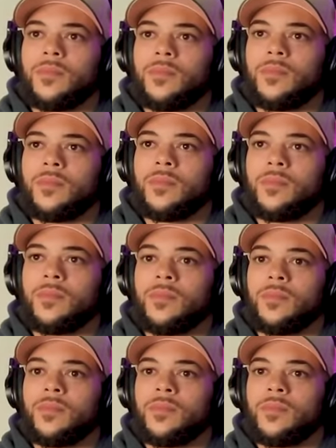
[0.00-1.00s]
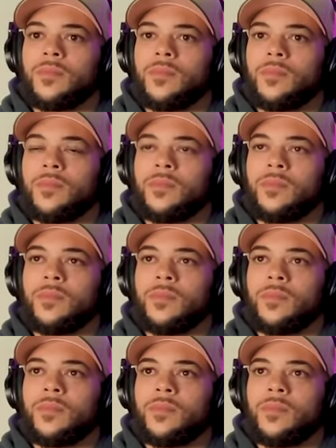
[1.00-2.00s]

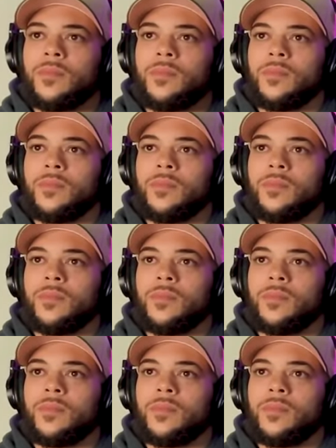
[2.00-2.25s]
(silent)